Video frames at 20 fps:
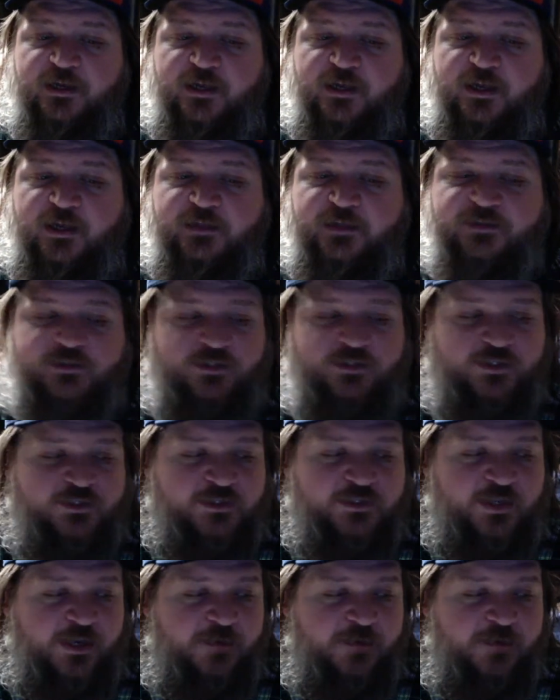it's
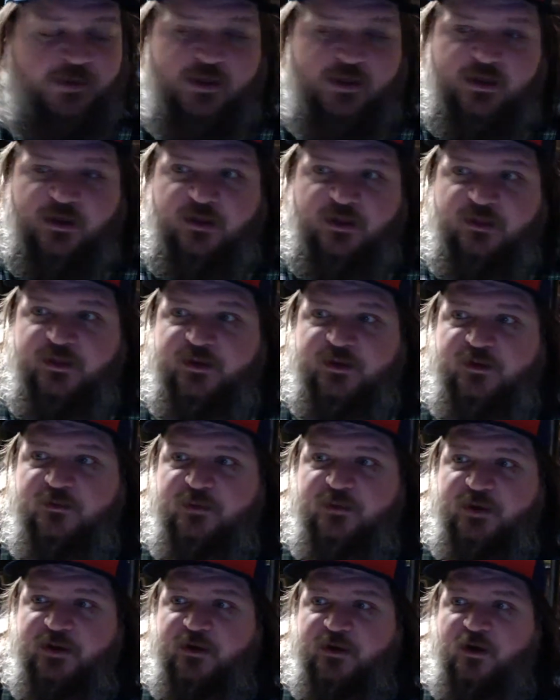just going to be a little
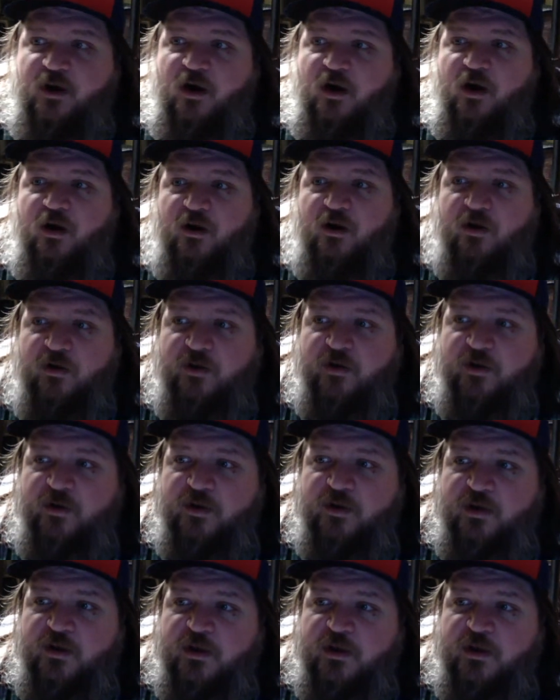bit hard